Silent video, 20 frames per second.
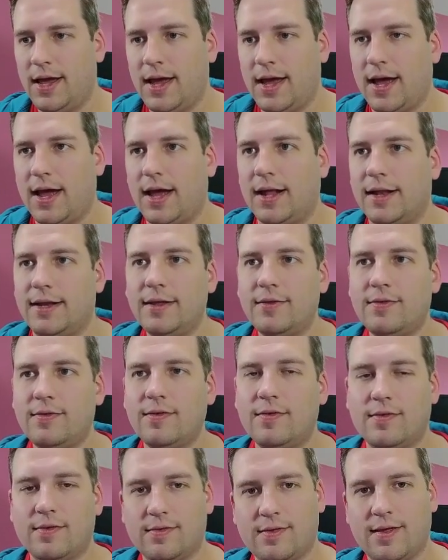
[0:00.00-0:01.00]
And this
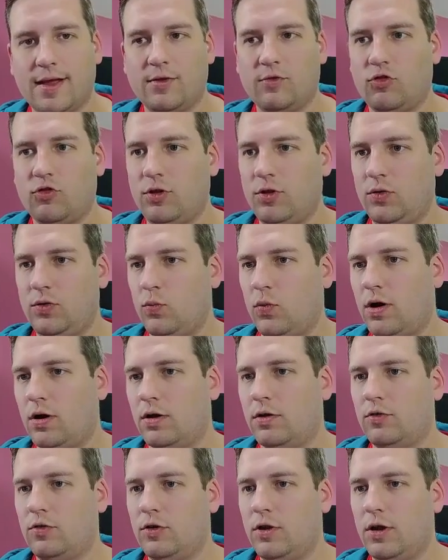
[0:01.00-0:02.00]
is essentially
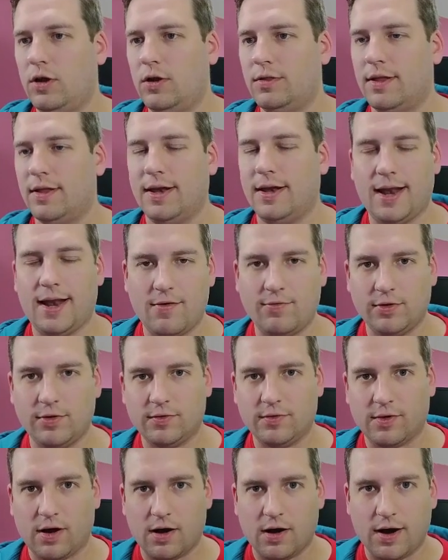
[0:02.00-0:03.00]
what the
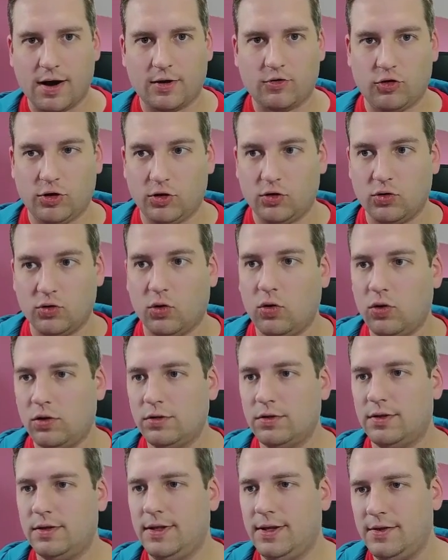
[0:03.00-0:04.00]
levels are actually
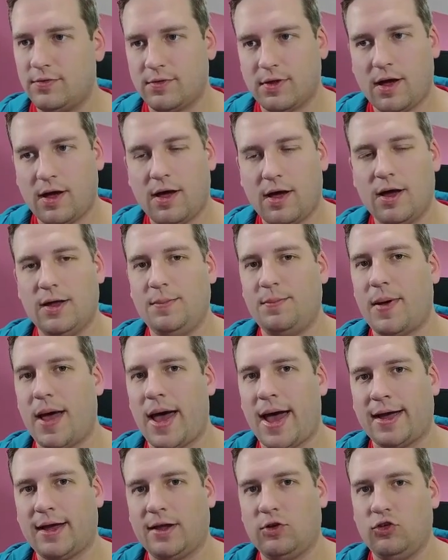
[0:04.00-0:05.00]
called. These tie
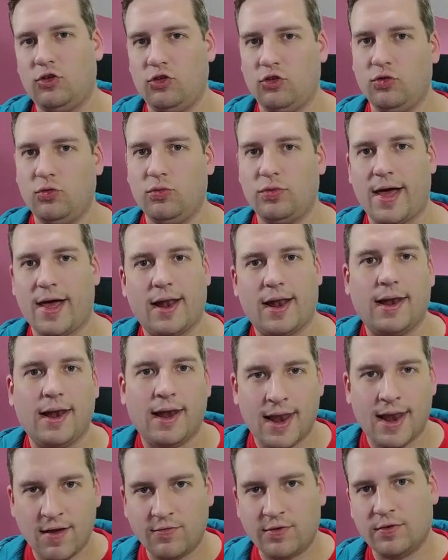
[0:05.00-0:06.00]
back to that
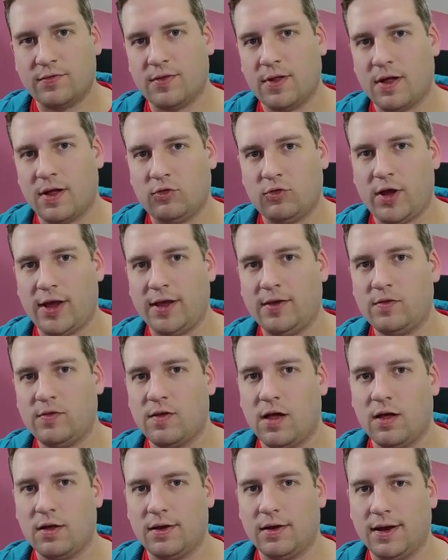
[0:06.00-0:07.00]

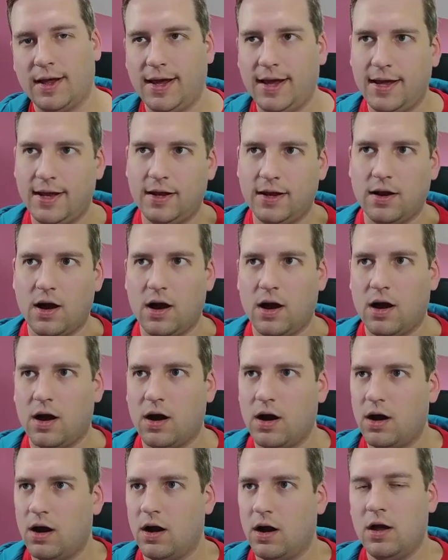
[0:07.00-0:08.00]
Levels.json in
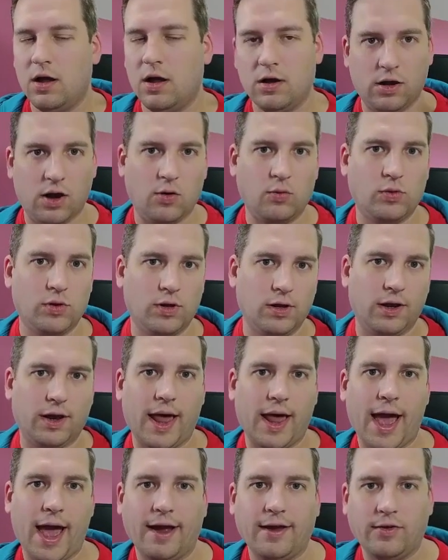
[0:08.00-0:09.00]
our local
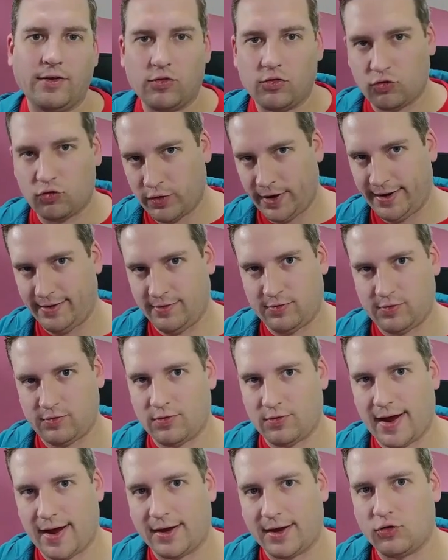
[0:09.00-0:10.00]
lang strings
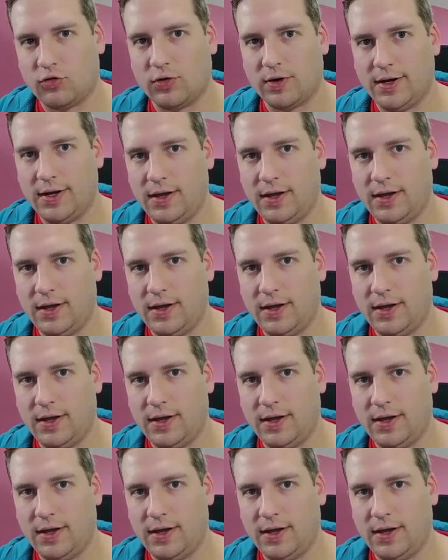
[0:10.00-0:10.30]
directory.